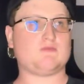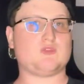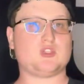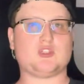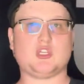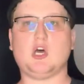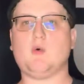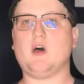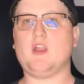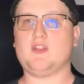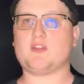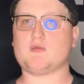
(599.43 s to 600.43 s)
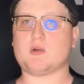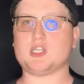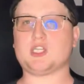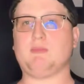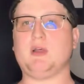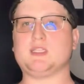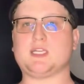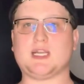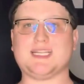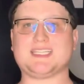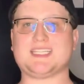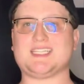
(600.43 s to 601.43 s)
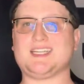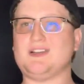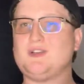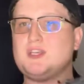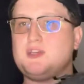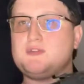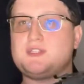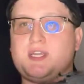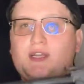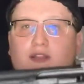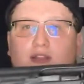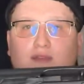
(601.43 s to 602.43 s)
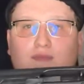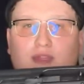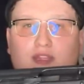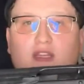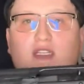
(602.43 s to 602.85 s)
So well that the Russian military is still using this